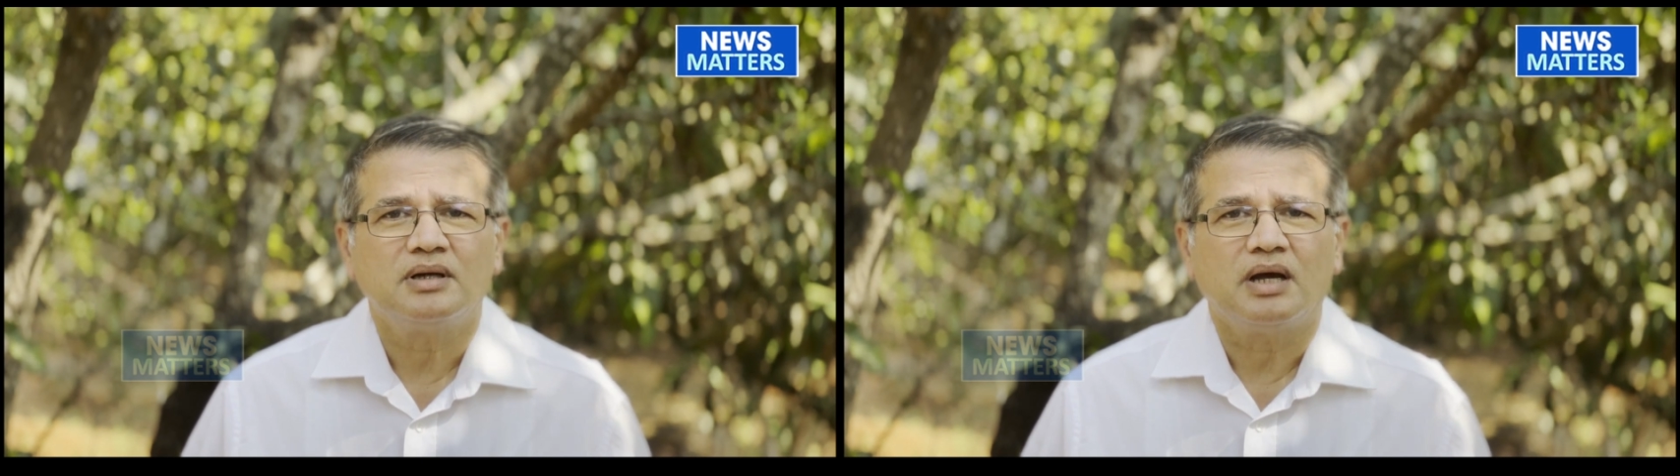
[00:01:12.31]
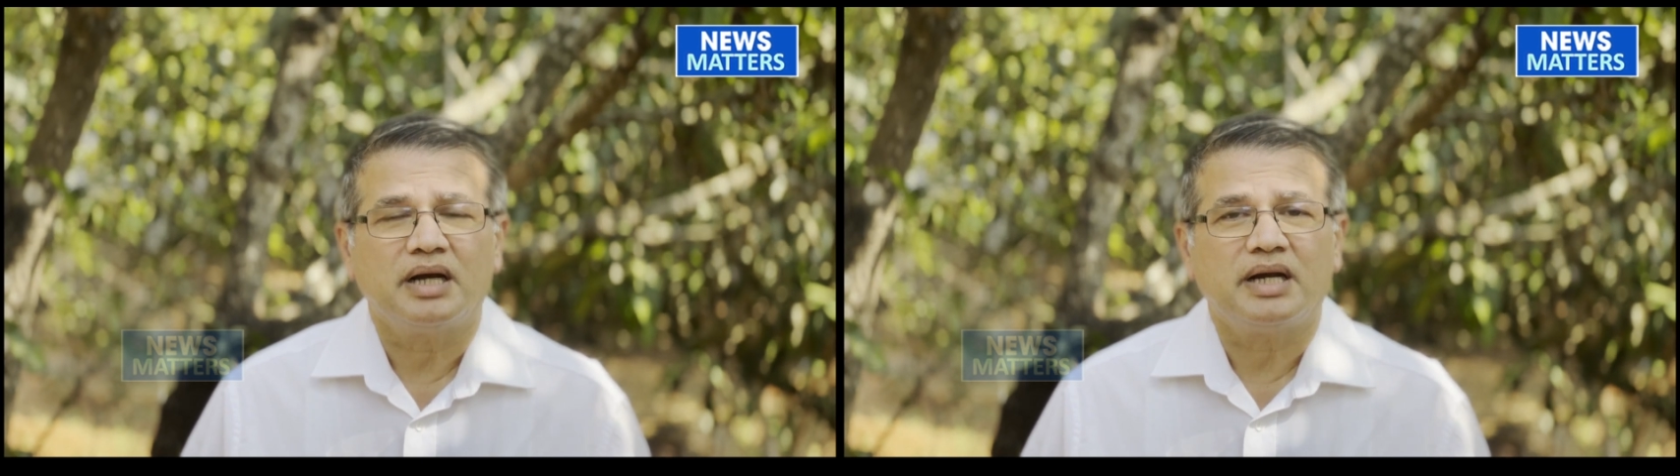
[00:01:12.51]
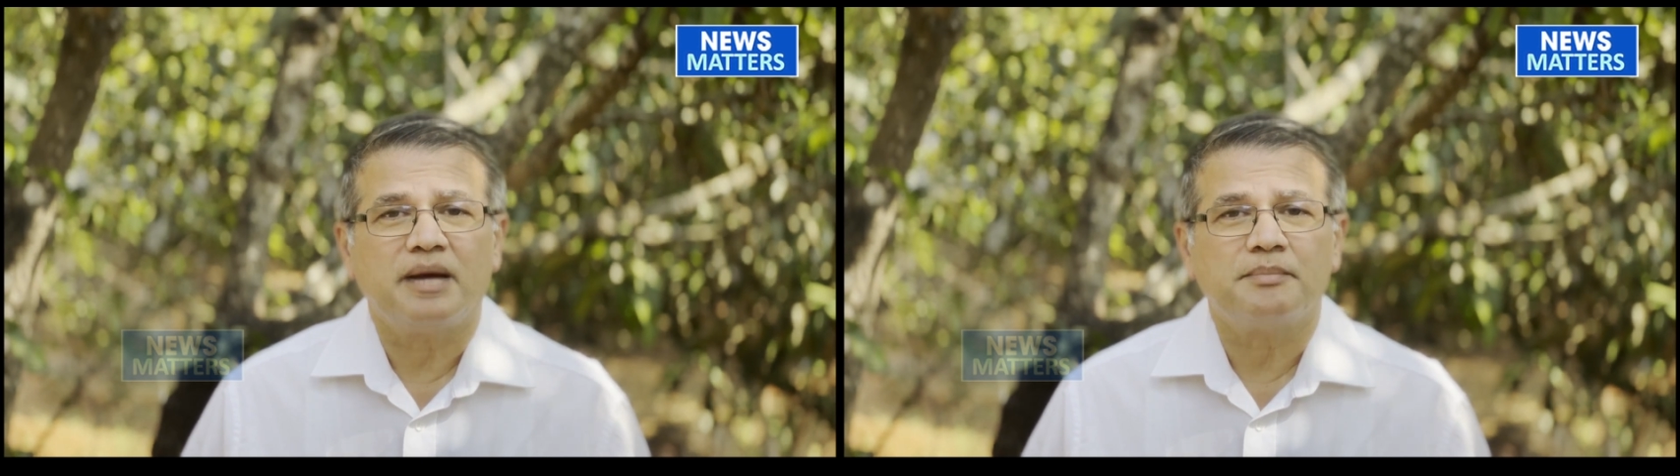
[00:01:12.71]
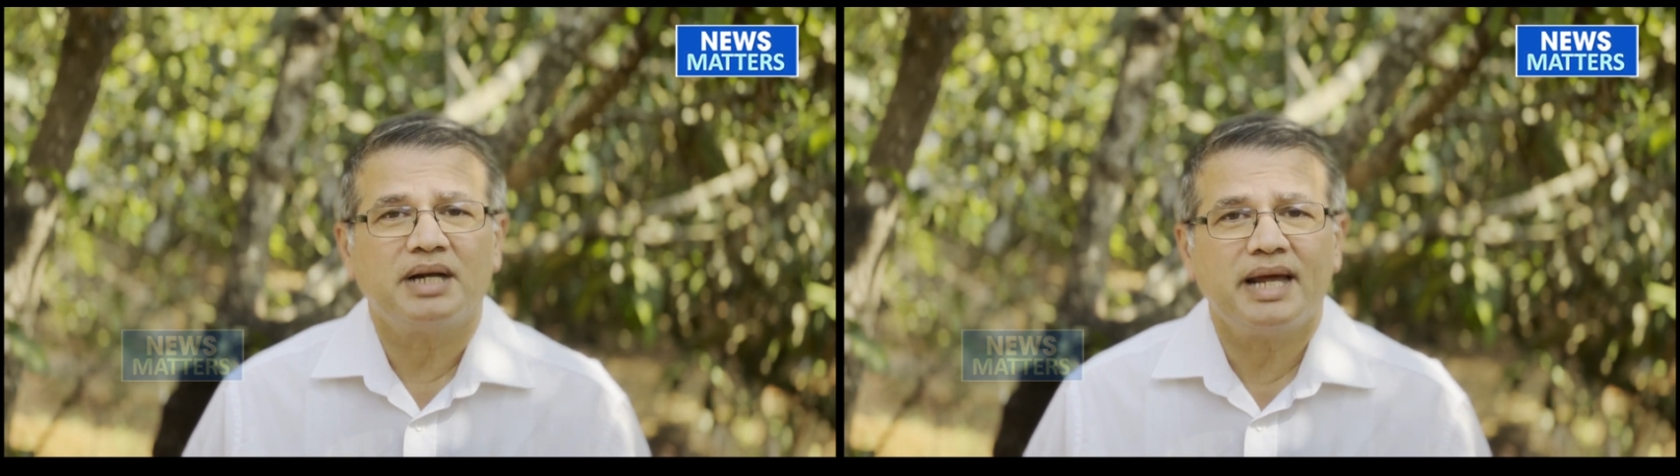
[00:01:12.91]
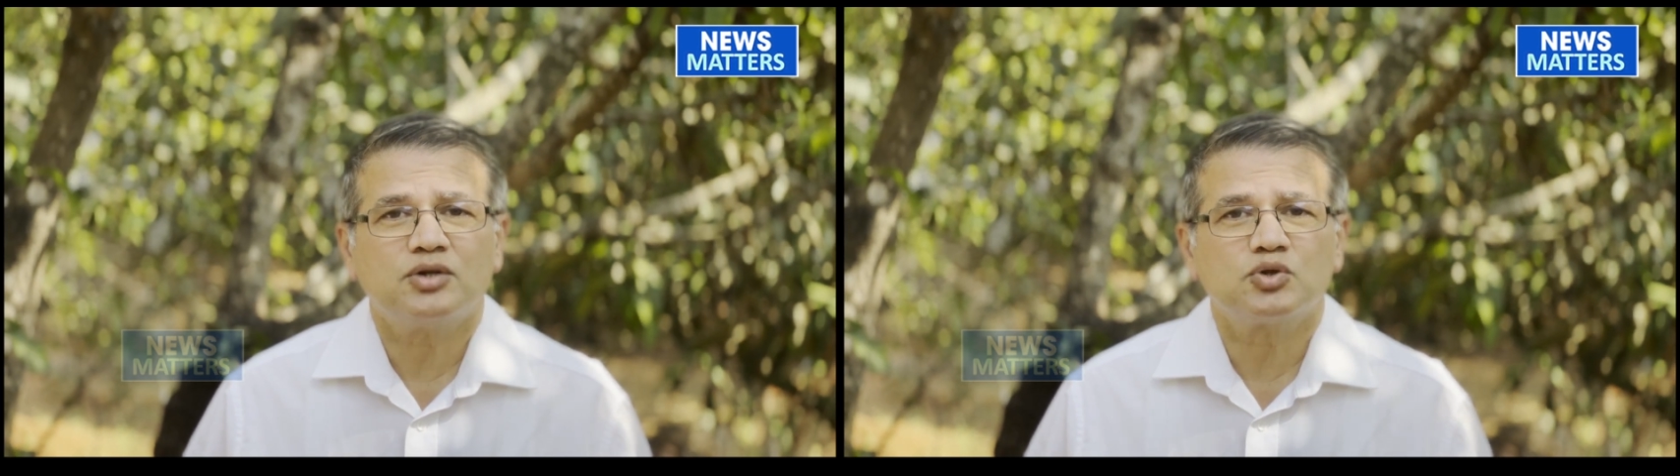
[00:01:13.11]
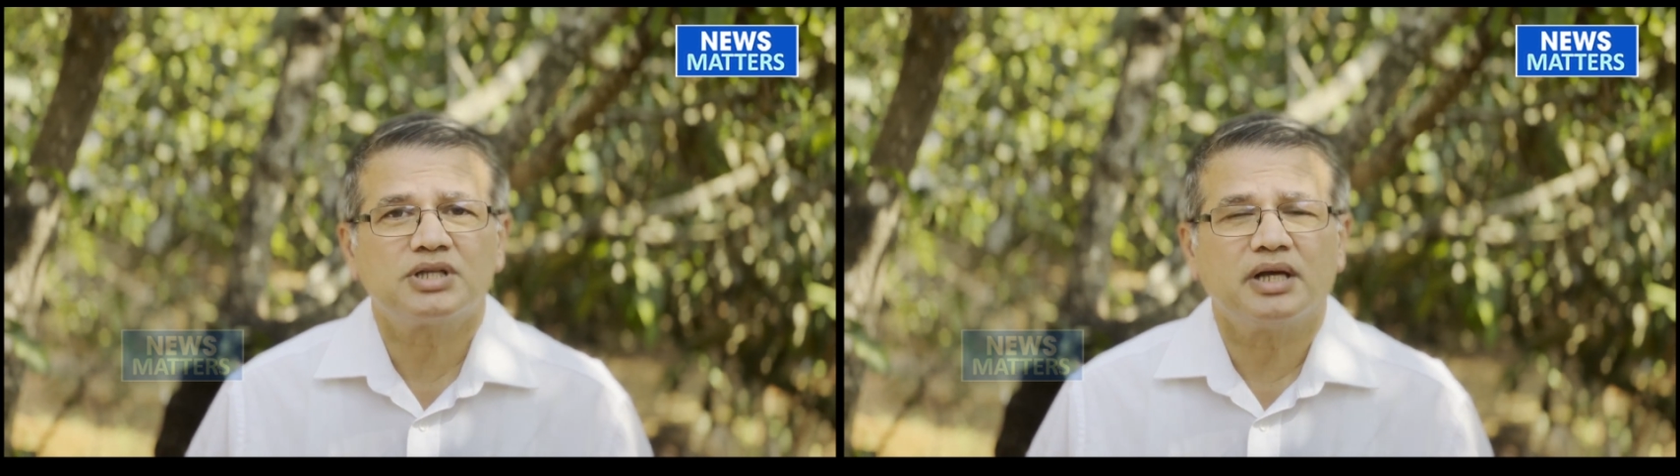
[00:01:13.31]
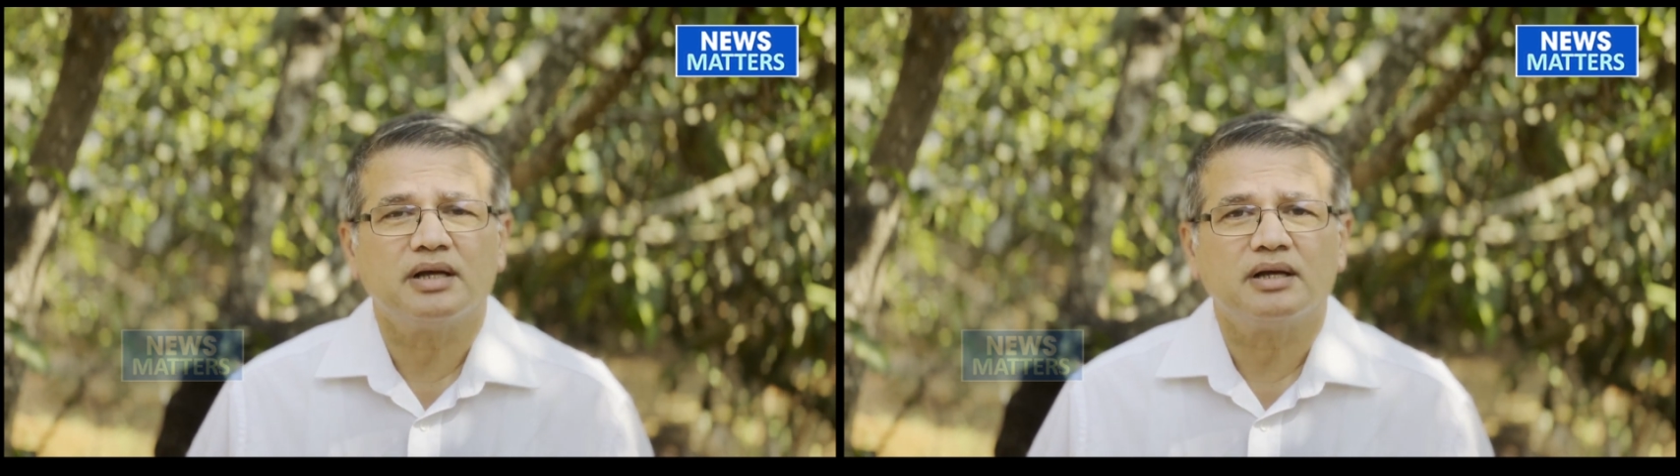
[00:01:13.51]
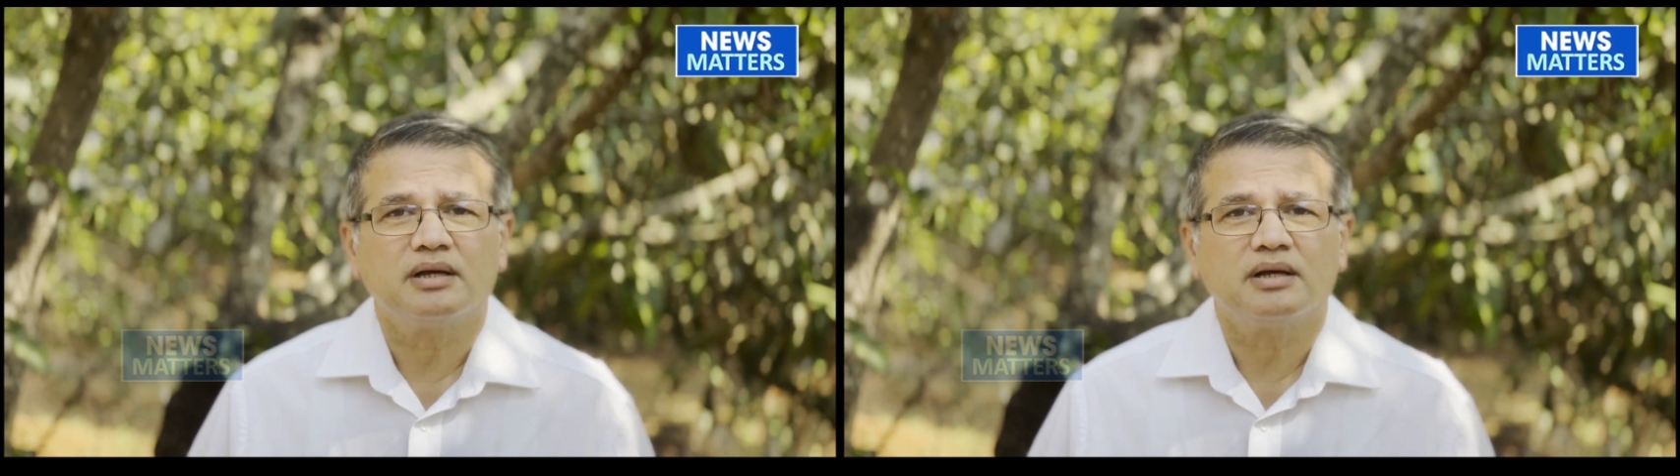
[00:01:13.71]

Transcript: And I am glad to say